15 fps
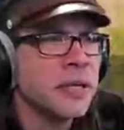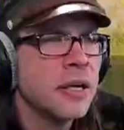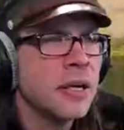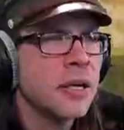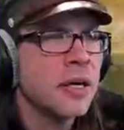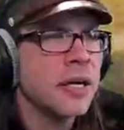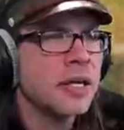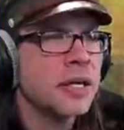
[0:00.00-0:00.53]
All
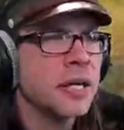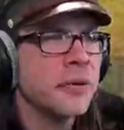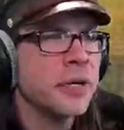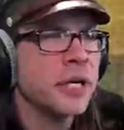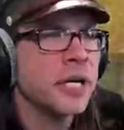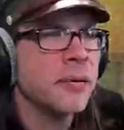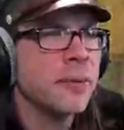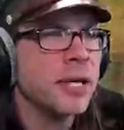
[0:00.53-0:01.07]
right, now we
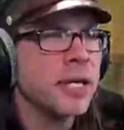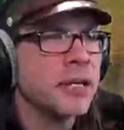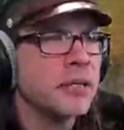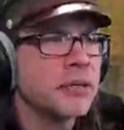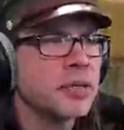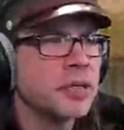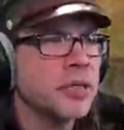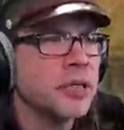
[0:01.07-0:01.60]
got to make our
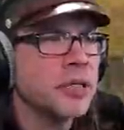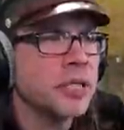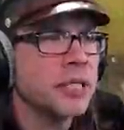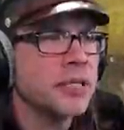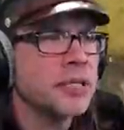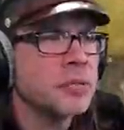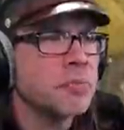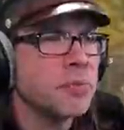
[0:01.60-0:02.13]
turn on
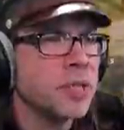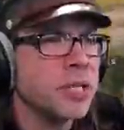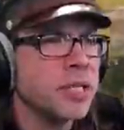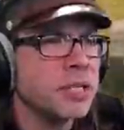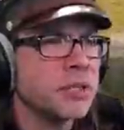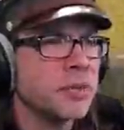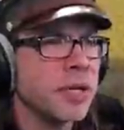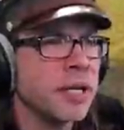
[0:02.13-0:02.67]
this
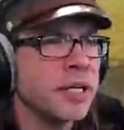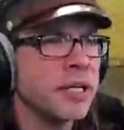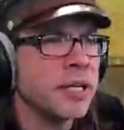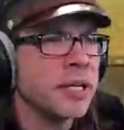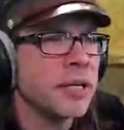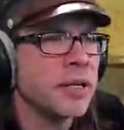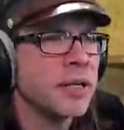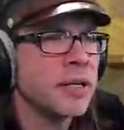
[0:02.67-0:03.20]
bridge right here.